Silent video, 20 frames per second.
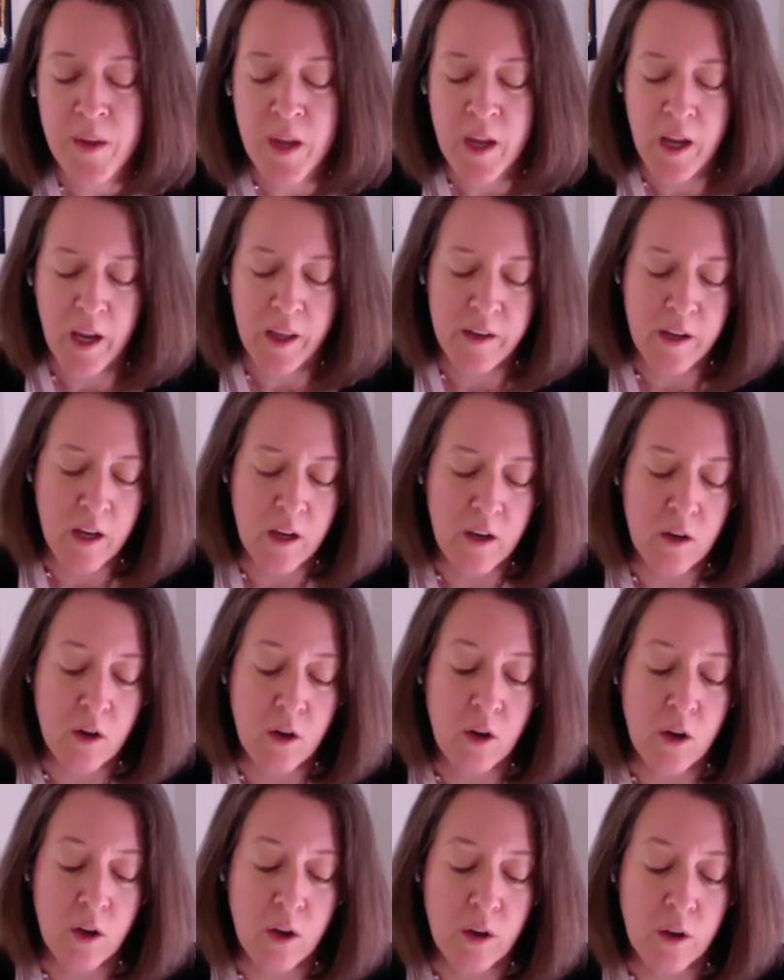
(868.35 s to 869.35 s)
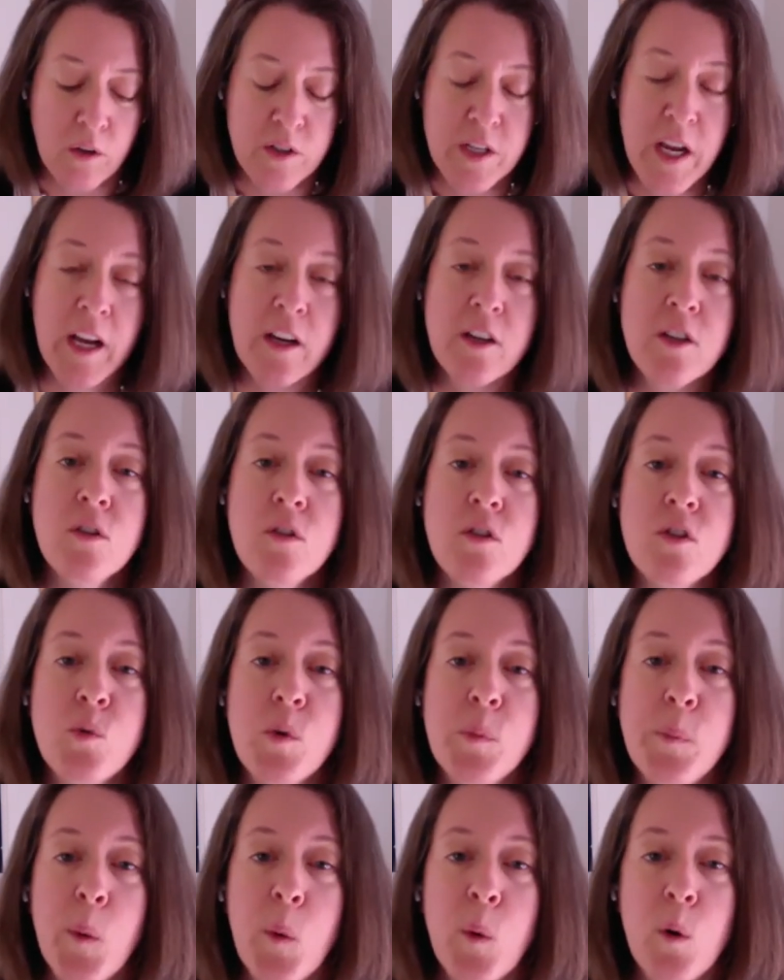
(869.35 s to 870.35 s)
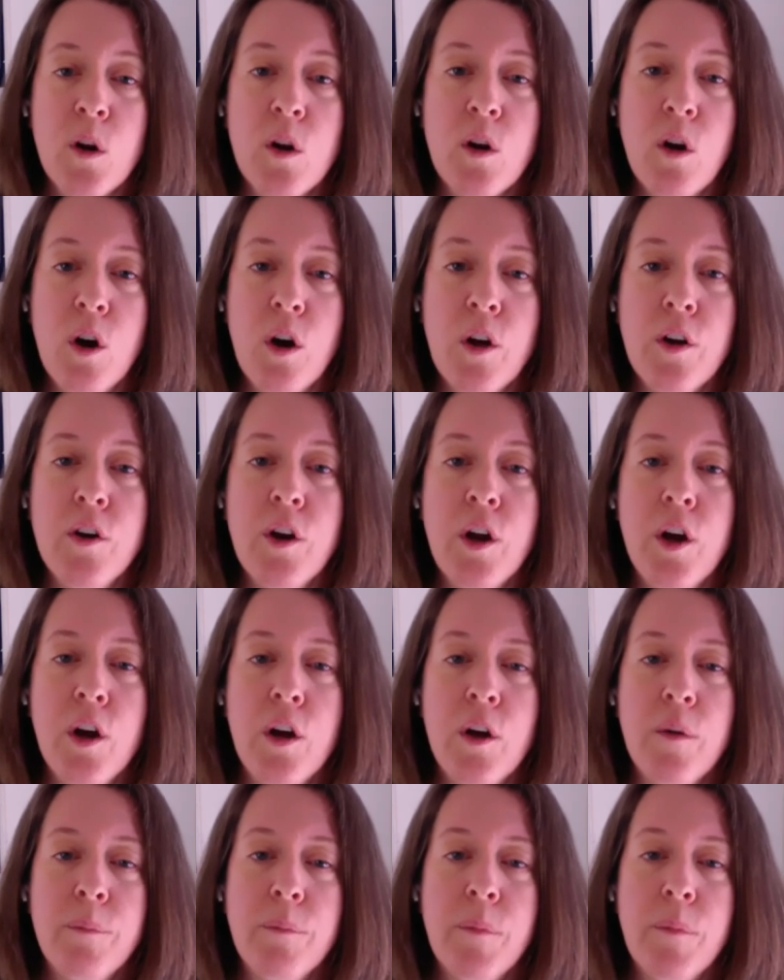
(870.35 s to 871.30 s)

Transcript: And then uh, Tax Notes reported on um,